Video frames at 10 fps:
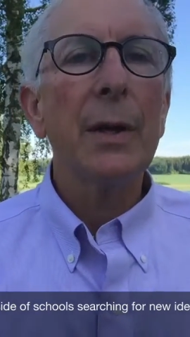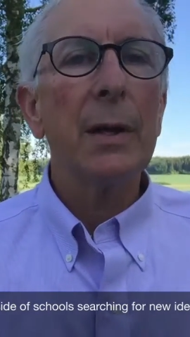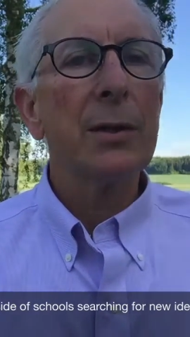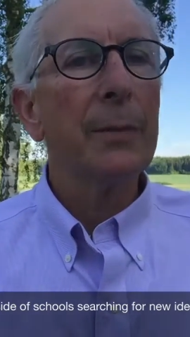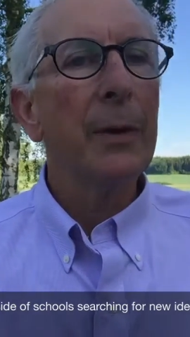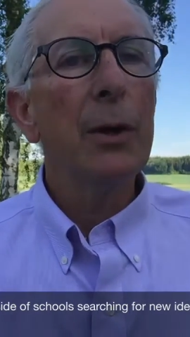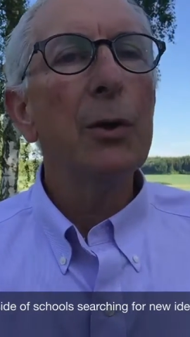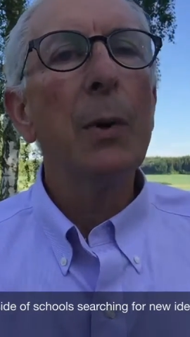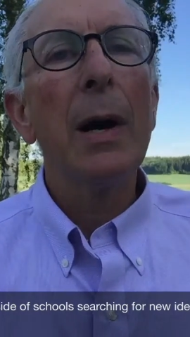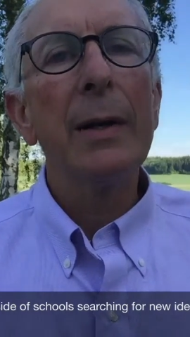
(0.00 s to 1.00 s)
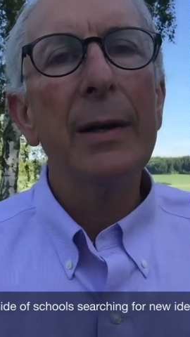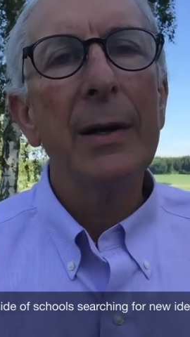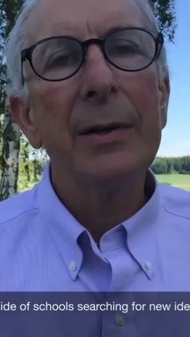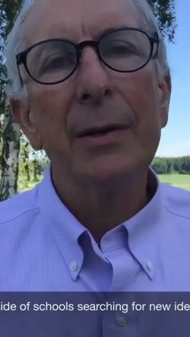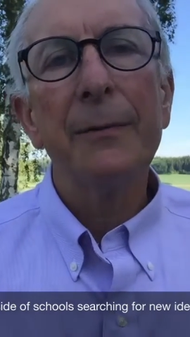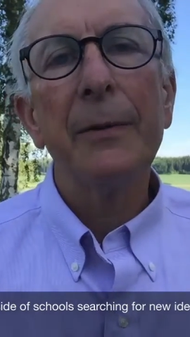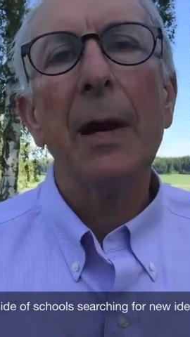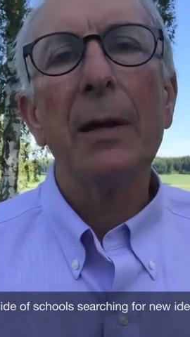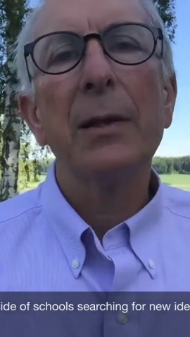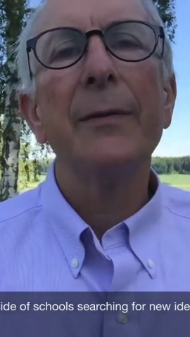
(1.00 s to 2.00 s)
and some of the new ideas and
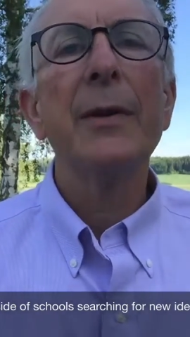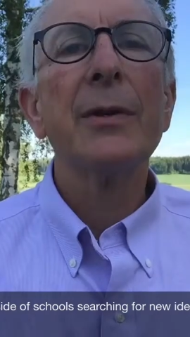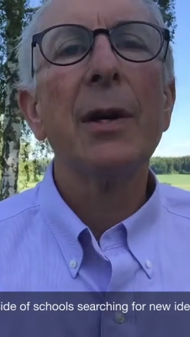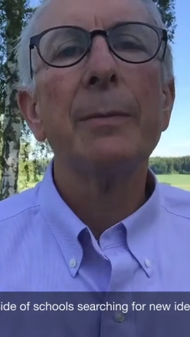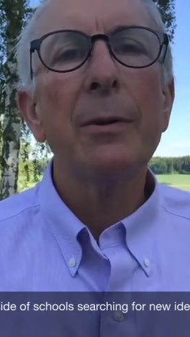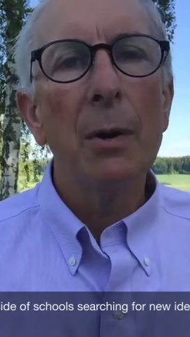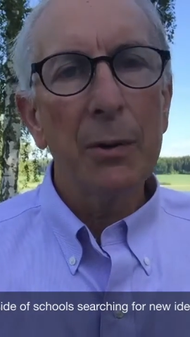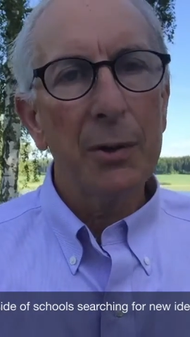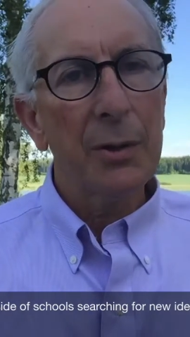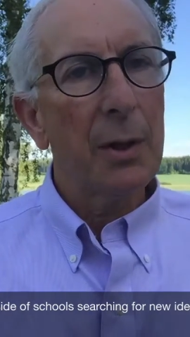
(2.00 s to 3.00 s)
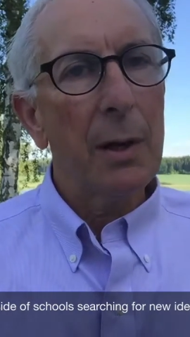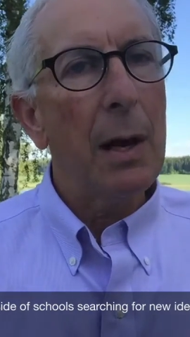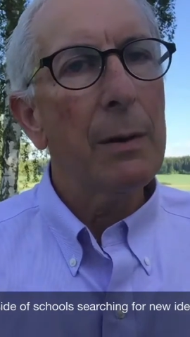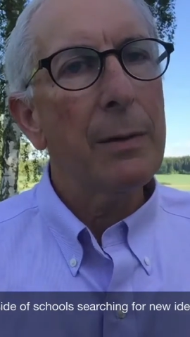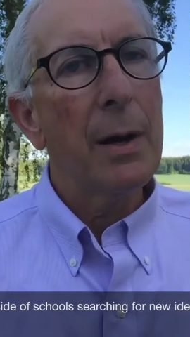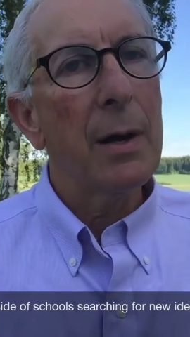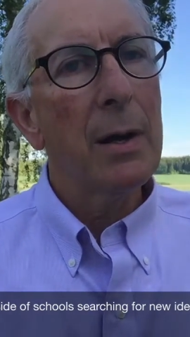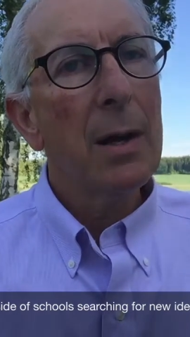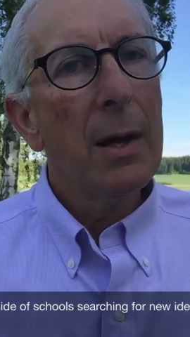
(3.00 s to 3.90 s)
philosophies and approaches that are out there.